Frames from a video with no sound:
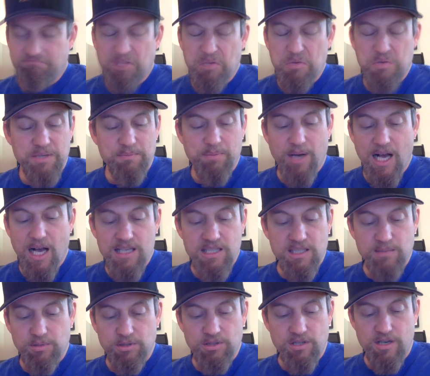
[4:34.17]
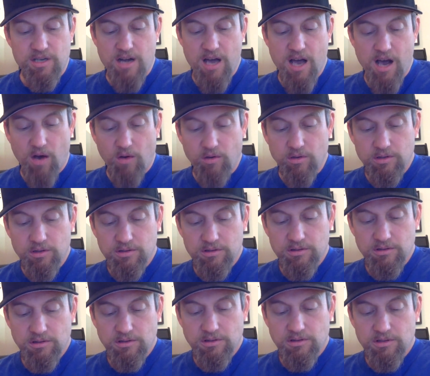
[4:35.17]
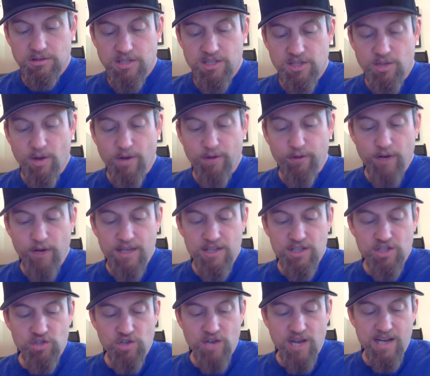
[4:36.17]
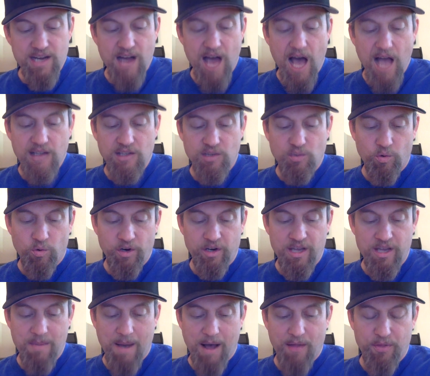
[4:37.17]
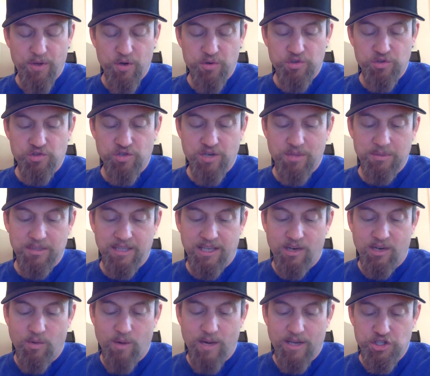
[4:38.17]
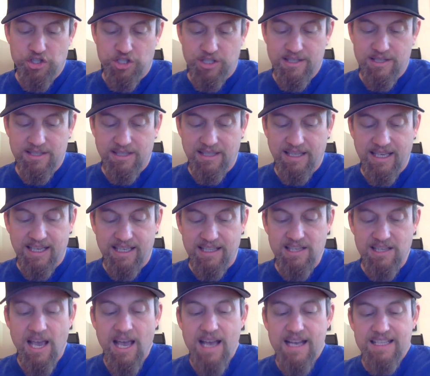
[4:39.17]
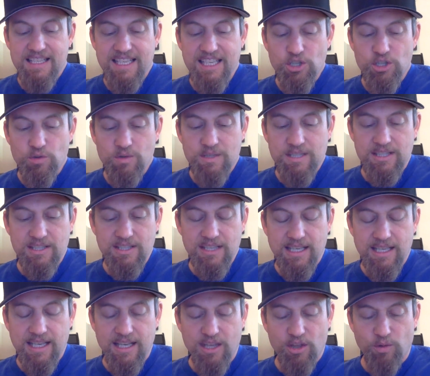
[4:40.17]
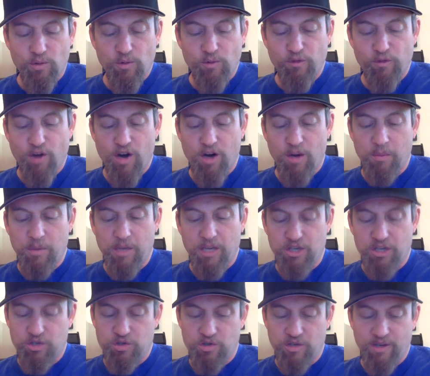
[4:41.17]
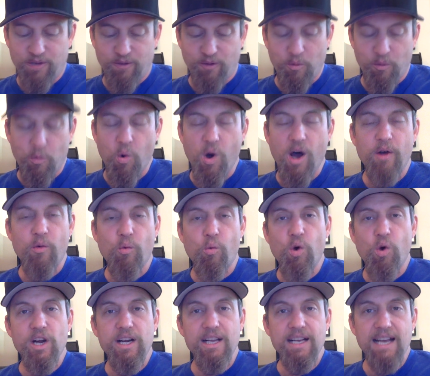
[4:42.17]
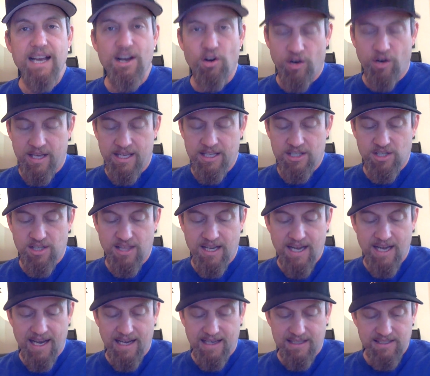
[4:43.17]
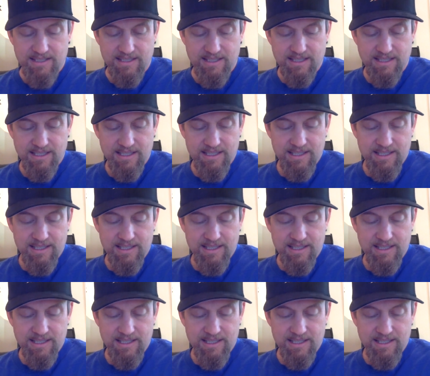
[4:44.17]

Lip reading: It was impossible to know. So our friends tried not to worry about those troubling questions, and they continued sneaking through farm country from one wooded area to the next.